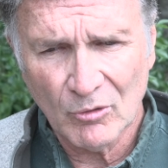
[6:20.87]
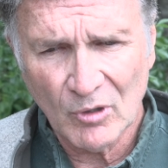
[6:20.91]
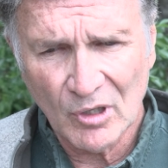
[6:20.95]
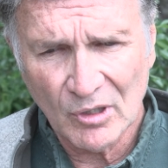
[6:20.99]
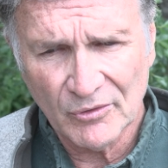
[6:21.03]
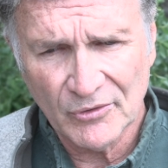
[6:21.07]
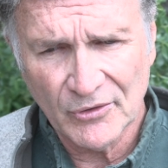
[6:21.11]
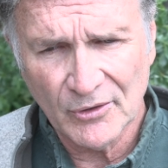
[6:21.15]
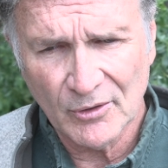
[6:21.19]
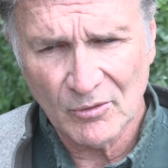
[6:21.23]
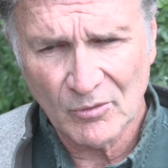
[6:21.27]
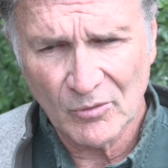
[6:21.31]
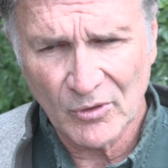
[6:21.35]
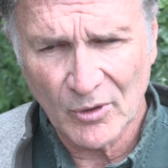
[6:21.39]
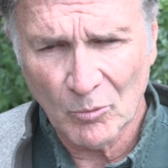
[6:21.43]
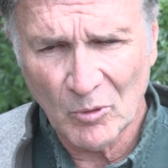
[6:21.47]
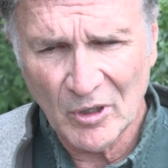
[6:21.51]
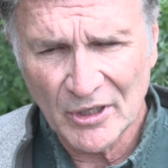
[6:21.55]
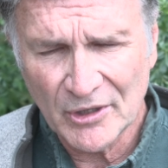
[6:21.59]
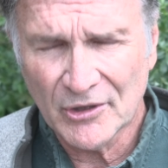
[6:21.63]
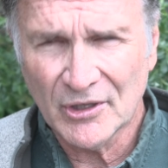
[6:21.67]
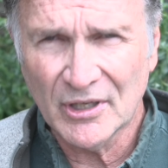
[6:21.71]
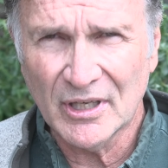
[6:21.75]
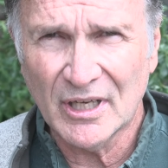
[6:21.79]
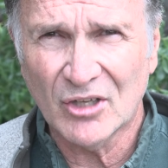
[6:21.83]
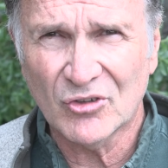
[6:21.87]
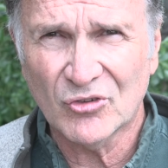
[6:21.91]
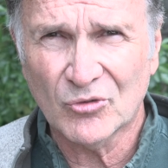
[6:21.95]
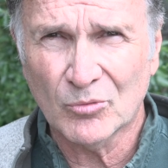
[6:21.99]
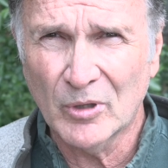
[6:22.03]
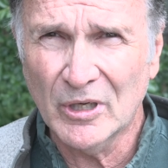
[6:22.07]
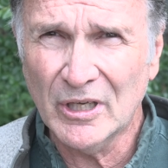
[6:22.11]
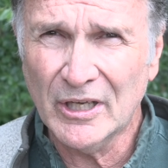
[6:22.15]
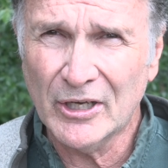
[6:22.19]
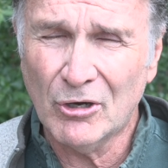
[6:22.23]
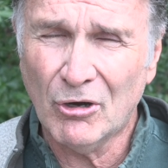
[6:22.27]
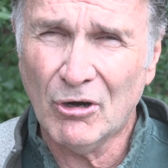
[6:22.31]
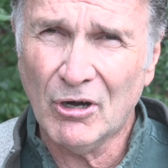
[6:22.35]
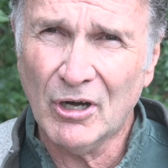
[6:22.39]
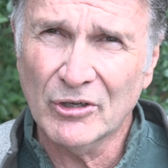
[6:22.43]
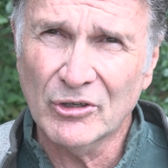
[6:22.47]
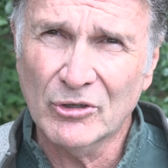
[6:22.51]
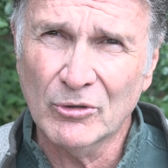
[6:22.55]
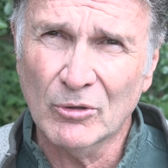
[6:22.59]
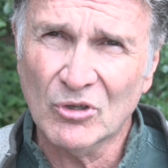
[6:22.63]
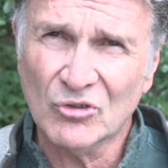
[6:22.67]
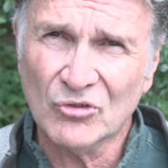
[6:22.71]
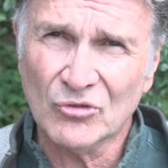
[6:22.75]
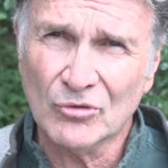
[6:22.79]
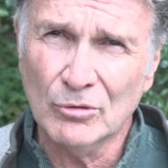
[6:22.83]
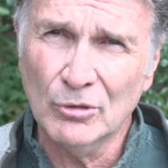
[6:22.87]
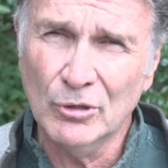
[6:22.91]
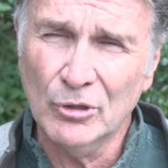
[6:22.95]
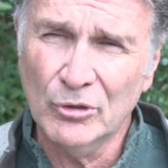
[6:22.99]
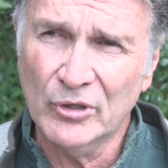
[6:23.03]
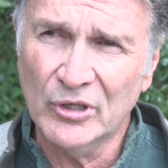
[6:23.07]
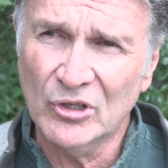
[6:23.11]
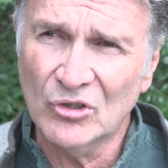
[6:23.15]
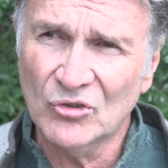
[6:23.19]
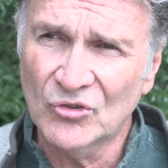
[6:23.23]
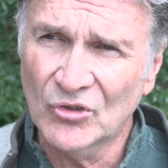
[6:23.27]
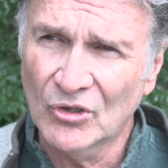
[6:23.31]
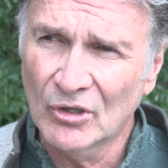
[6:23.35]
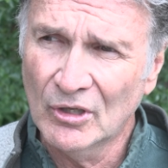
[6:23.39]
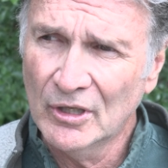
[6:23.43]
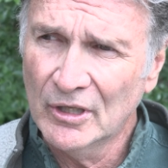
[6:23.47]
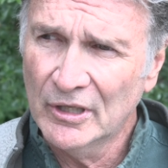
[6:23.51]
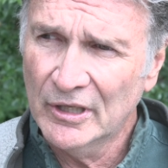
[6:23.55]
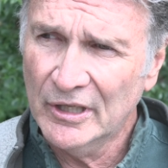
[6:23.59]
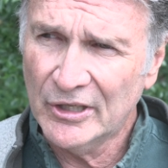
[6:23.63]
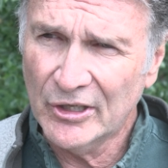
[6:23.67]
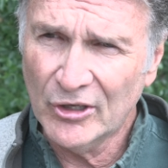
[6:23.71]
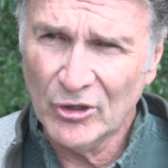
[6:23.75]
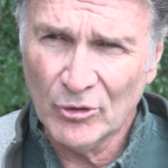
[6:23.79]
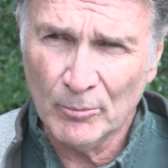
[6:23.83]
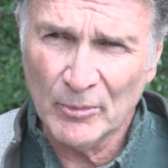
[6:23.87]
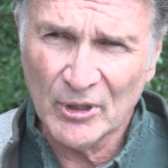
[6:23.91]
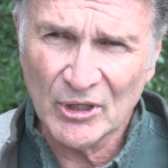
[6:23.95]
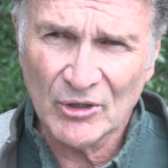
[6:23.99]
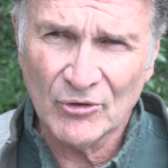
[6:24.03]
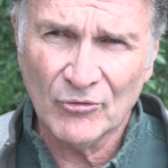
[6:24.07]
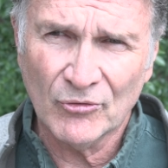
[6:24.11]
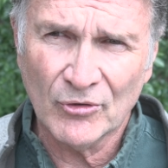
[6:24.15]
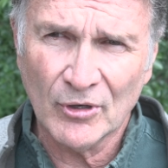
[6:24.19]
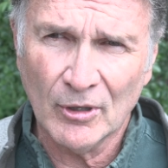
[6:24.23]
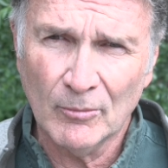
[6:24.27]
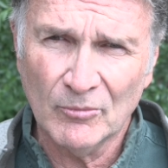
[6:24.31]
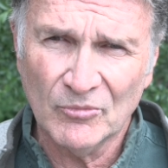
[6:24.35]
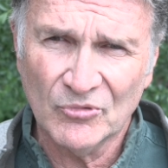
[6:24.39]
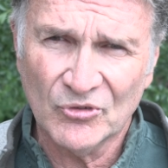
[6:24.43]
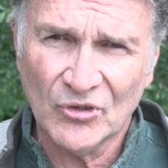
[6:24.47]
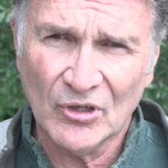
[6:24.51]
Well, the one thing that's really hard to exclude is an intermittent from,